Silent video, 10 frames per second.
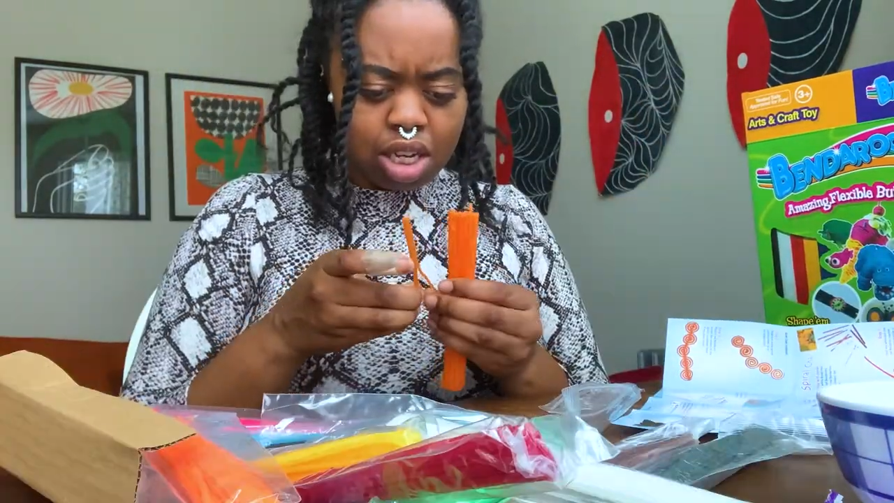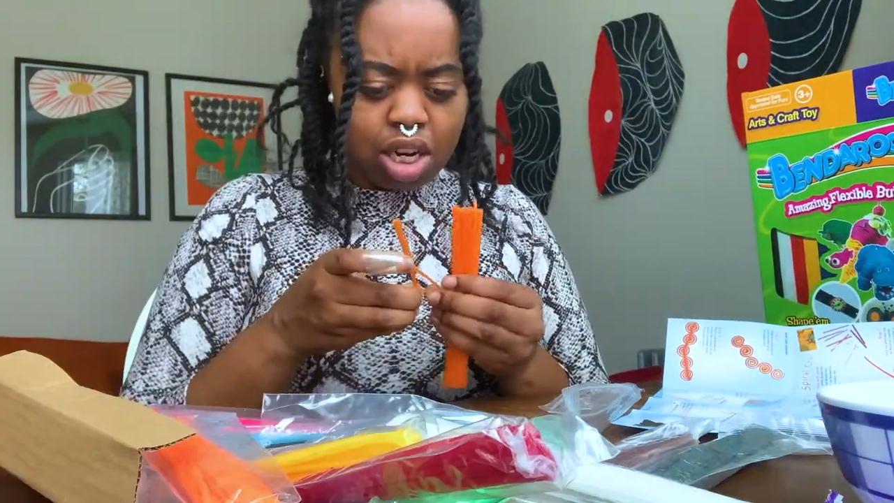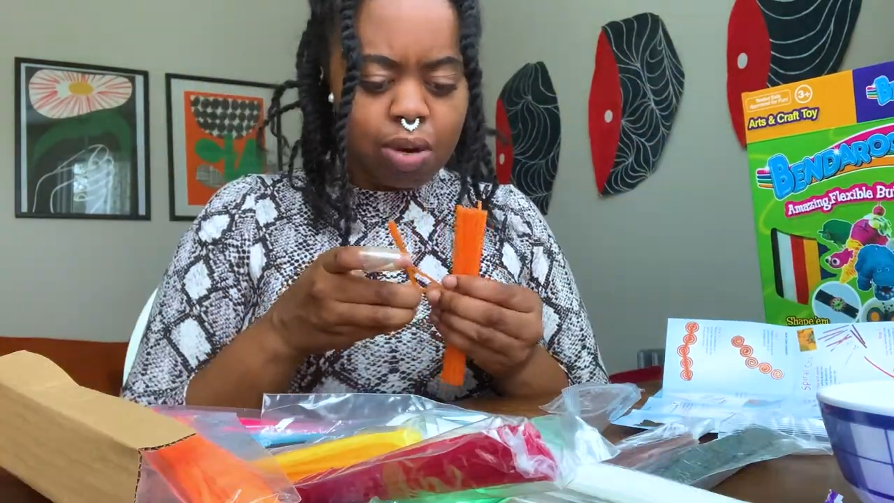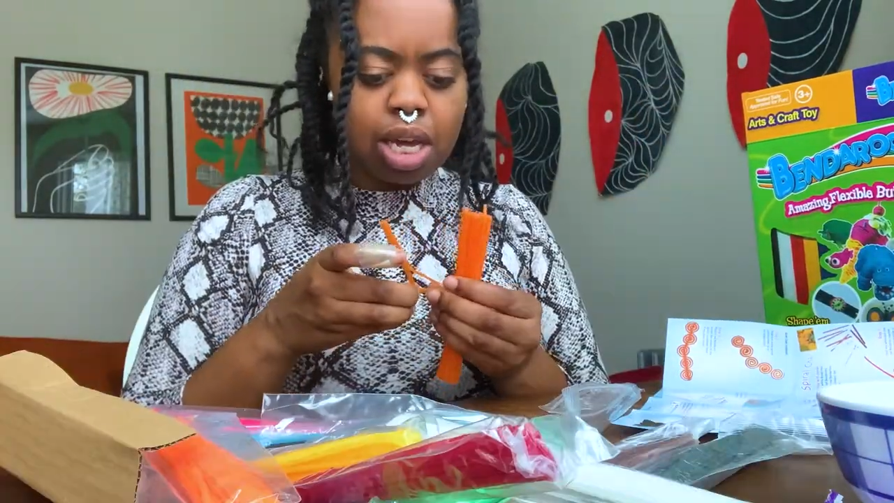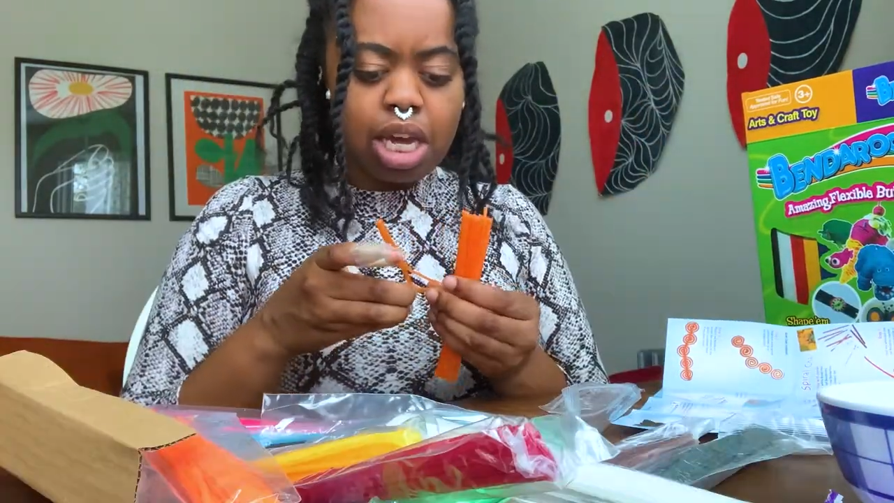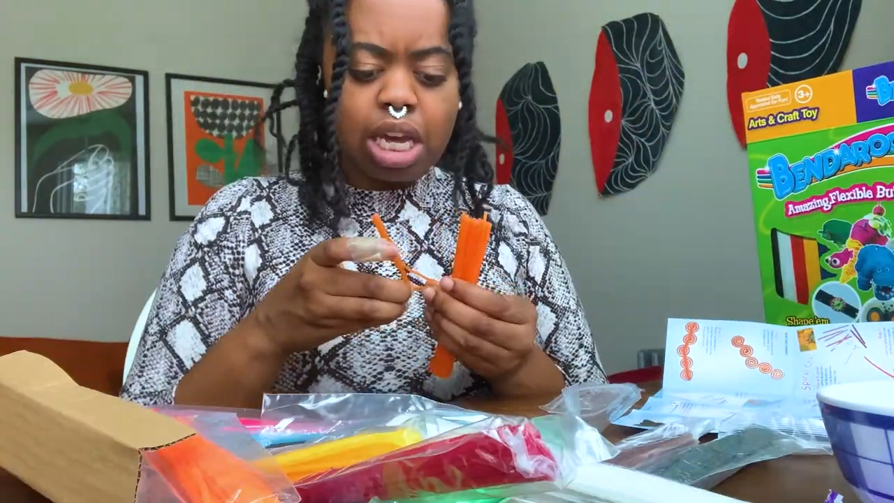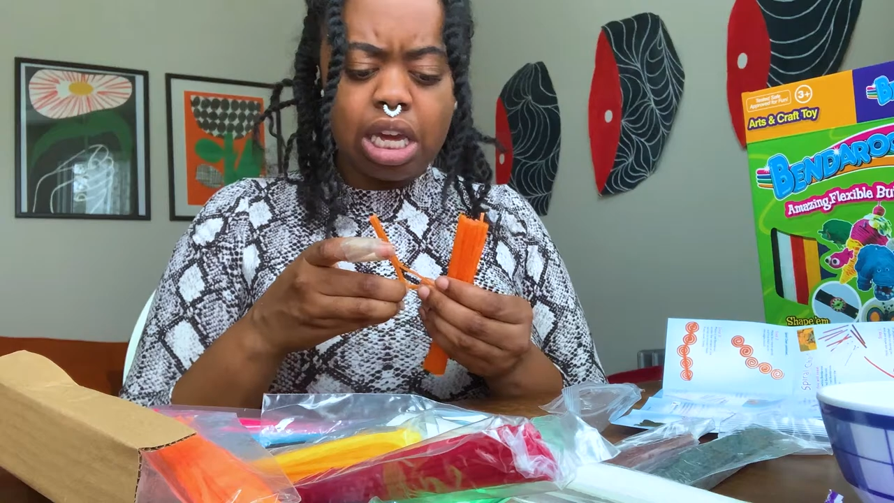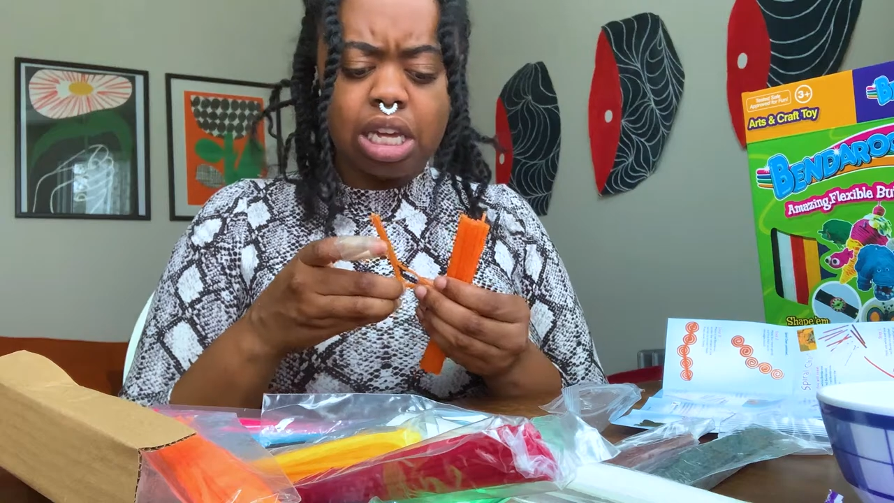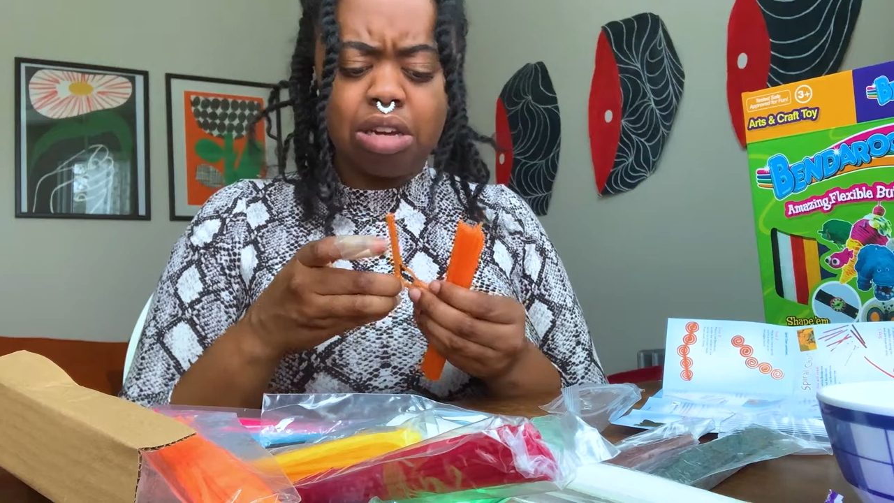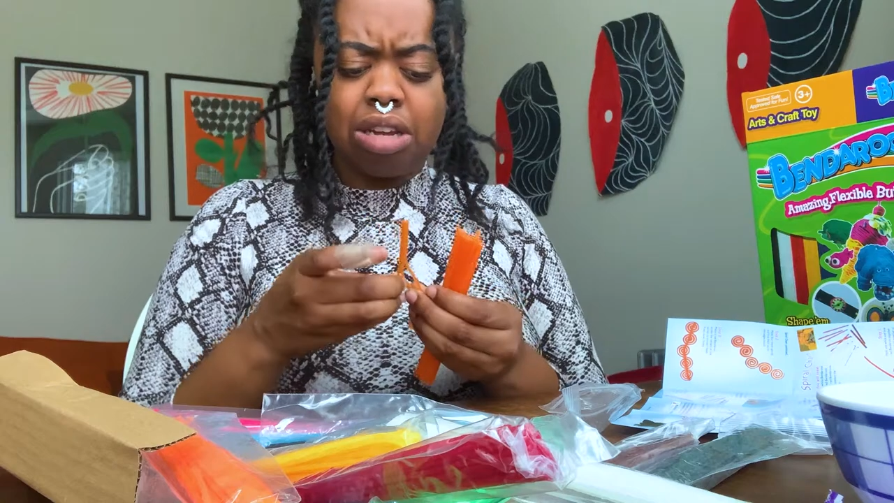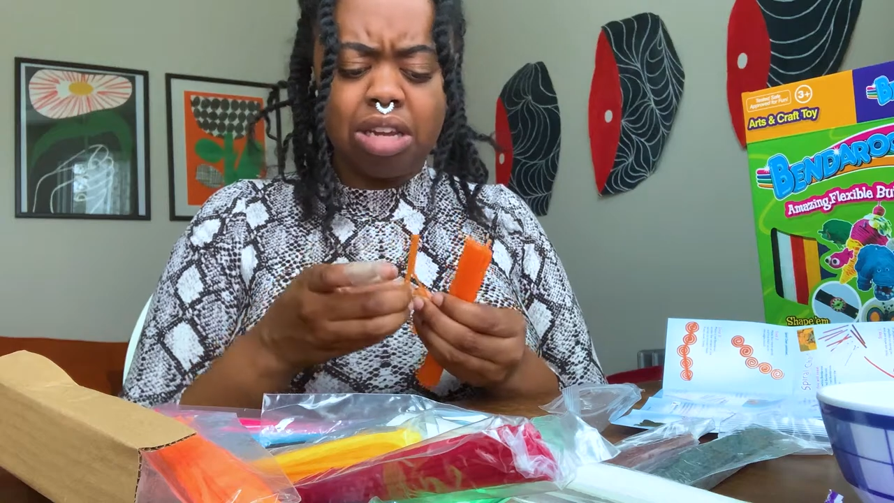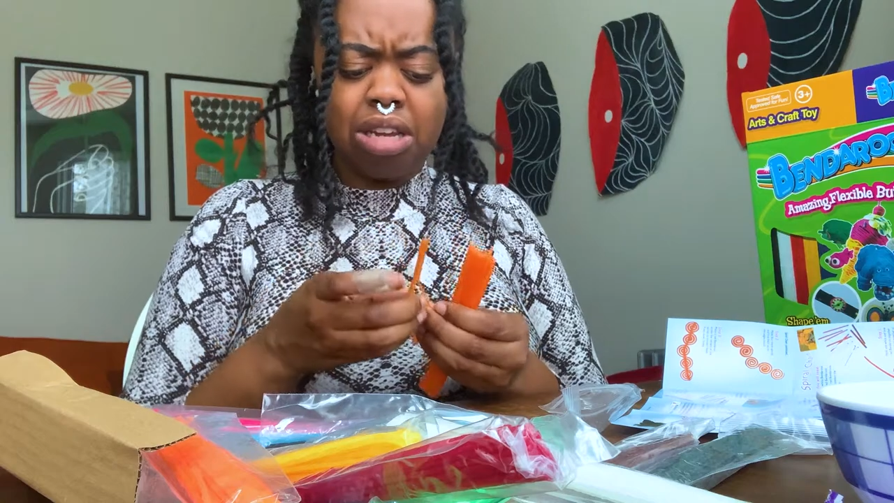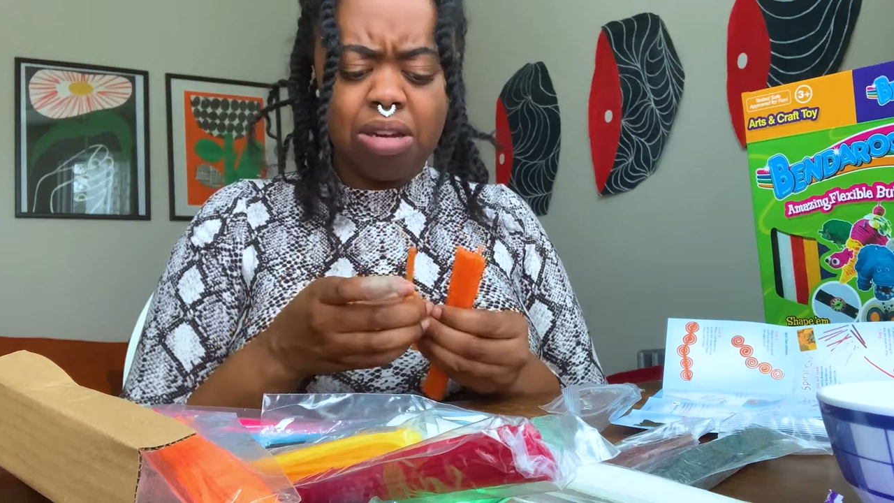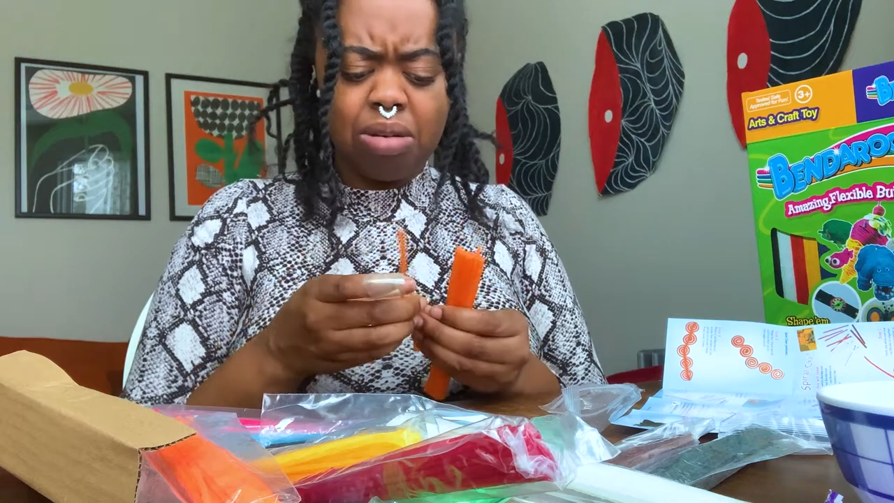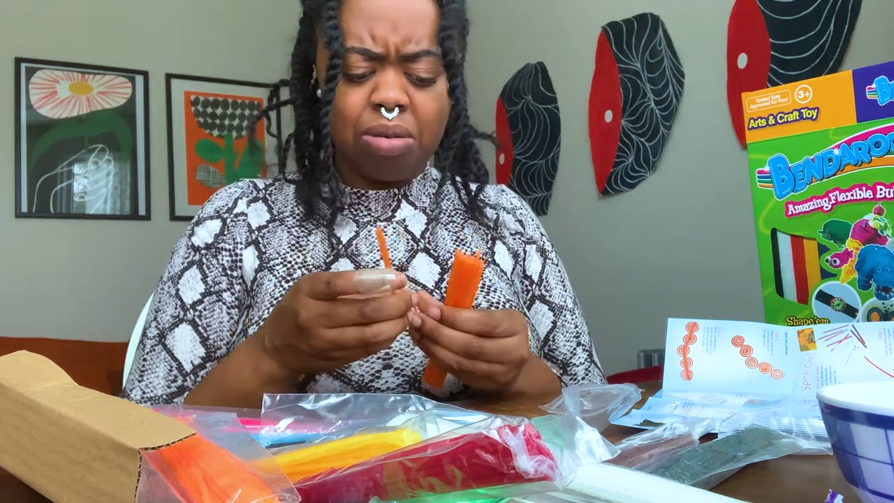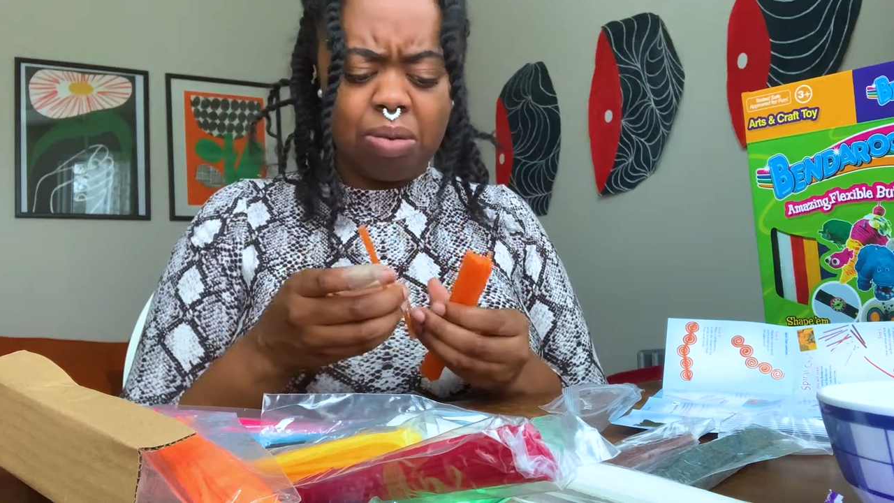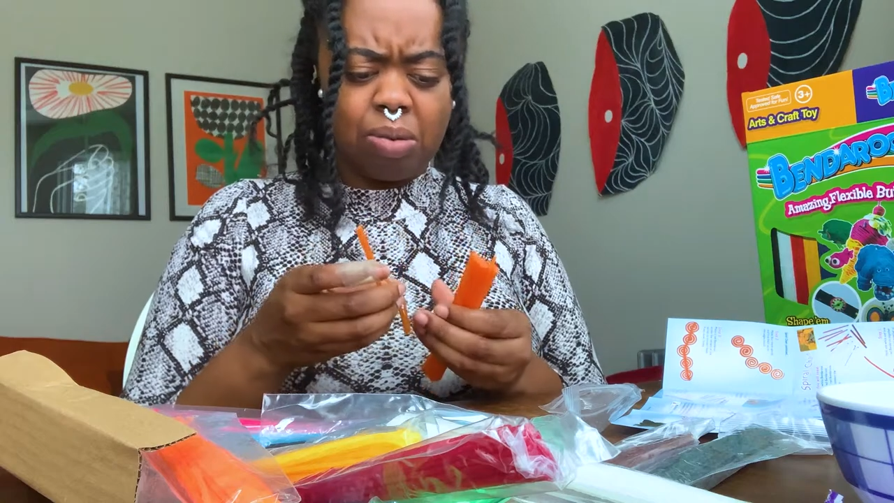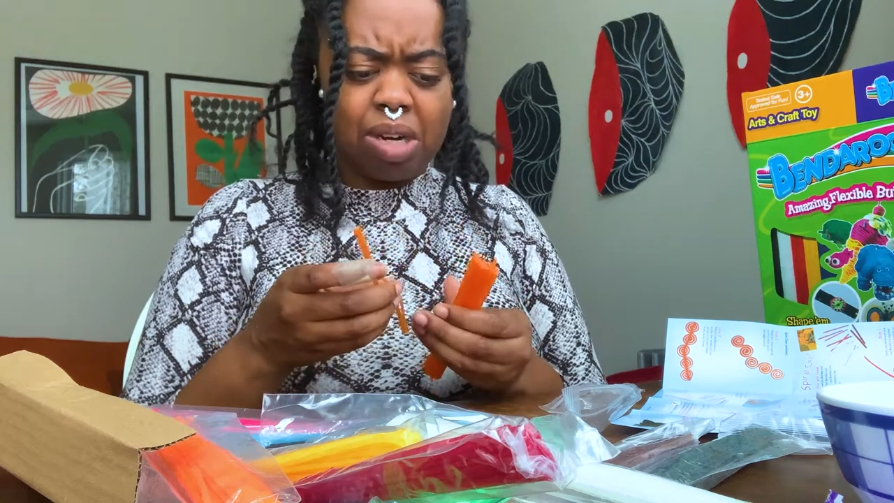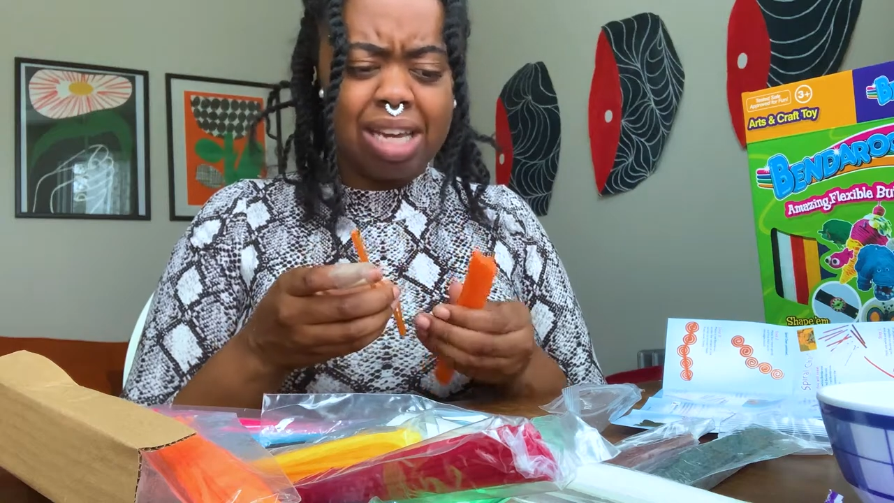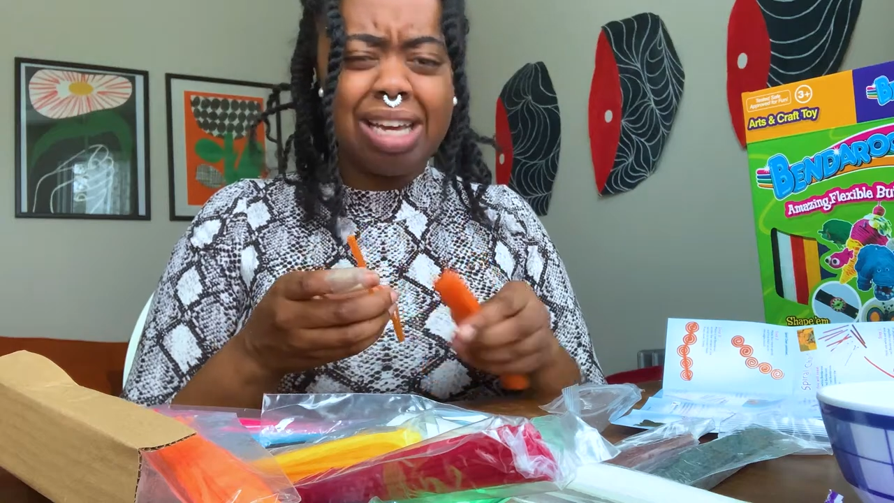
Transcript: Okay, ew.